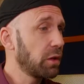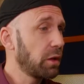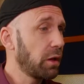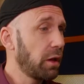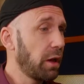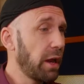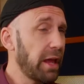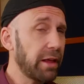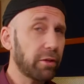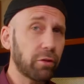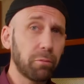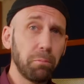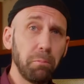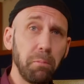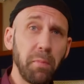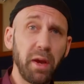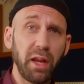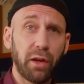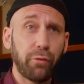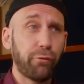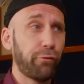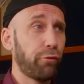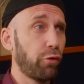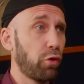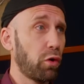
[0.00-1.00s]
less
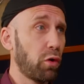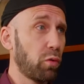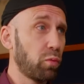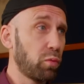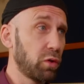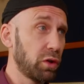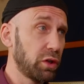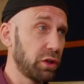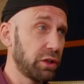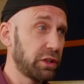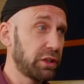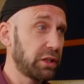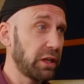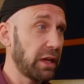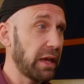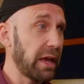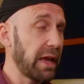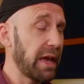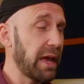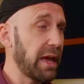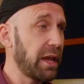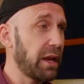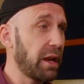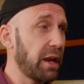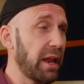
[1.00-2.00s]
mid forward
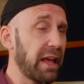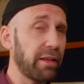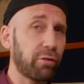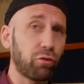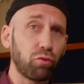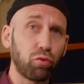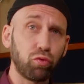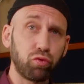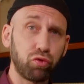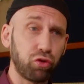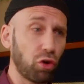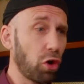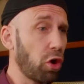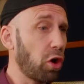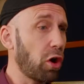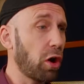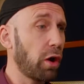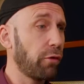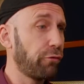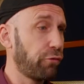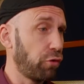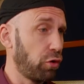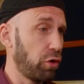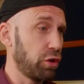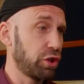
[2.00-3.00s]
and less
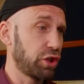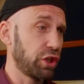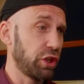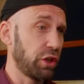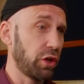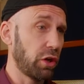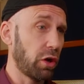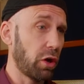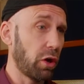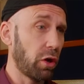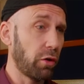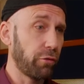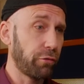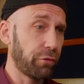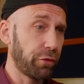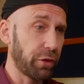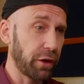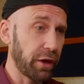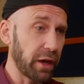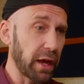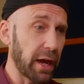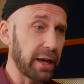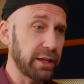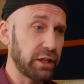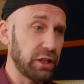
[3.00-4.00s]
raw version of
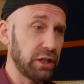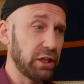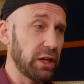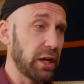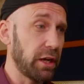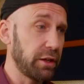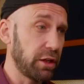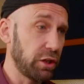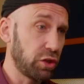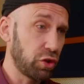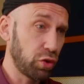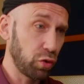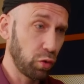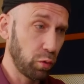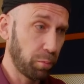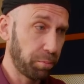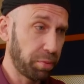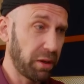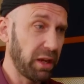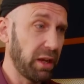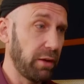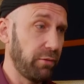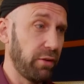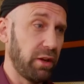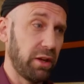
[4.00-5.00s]
the 1992
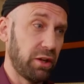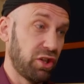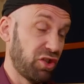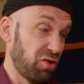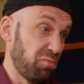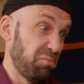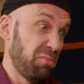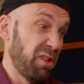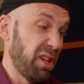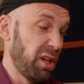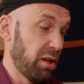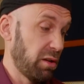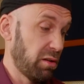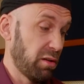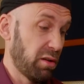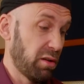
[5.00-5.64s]
Peavey to me.